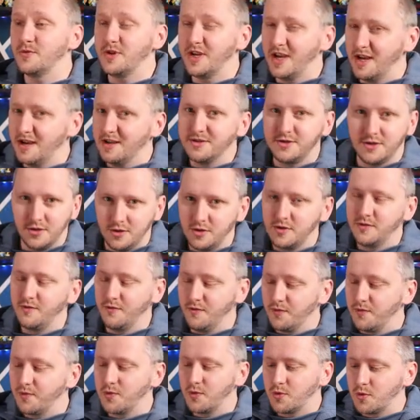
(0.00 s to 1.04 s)
We had
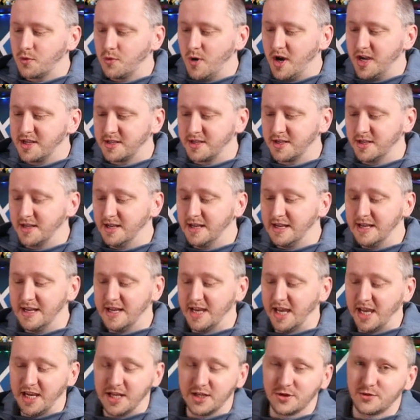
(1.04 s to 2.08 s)
quite an
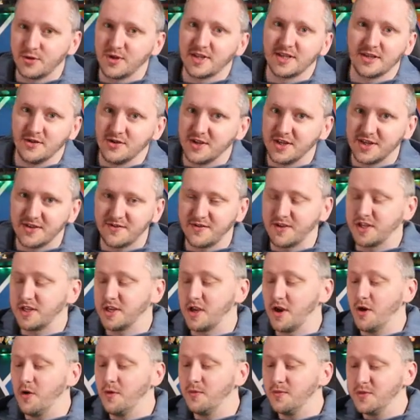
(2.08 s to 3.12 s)
interest on this
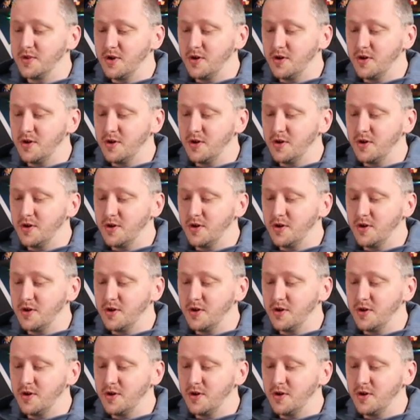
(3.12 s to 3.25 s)
video.